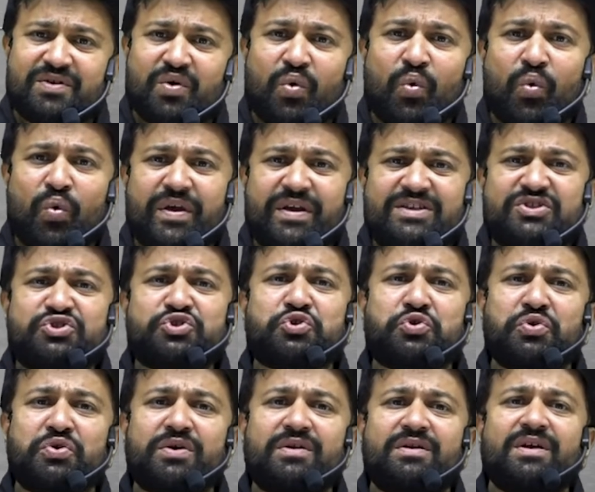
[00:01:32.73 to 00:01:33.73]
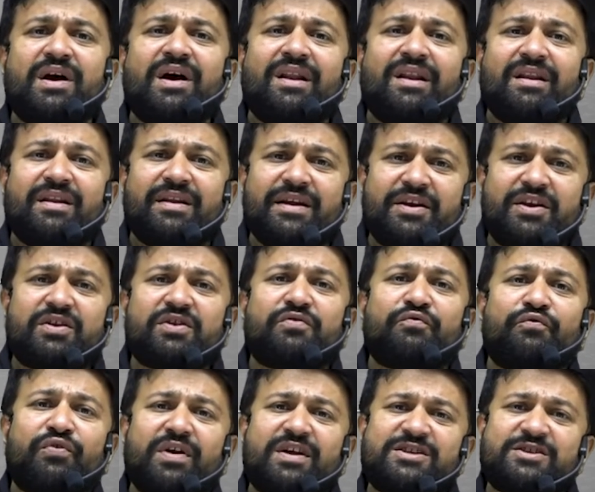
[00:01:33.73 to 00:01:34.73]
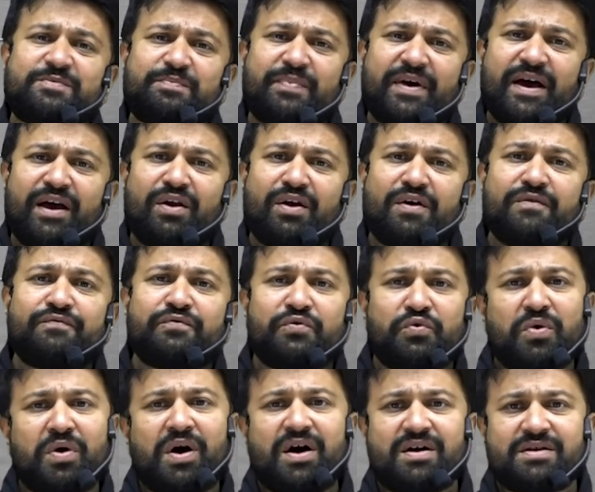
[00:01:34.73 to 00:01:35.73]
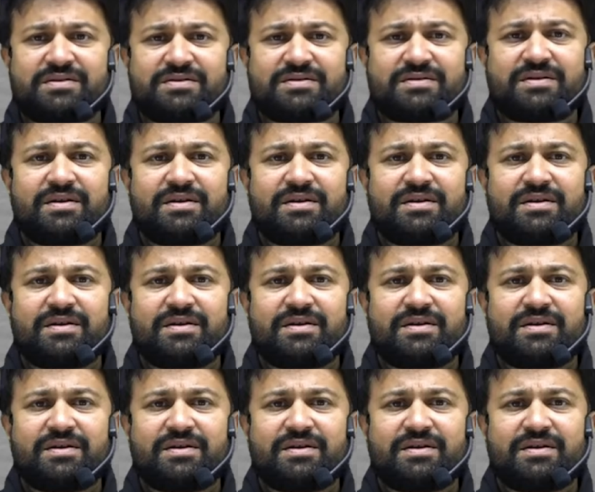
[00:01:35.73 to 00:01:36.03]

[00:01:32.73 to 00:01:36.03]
which could lit for a span of 2 hours,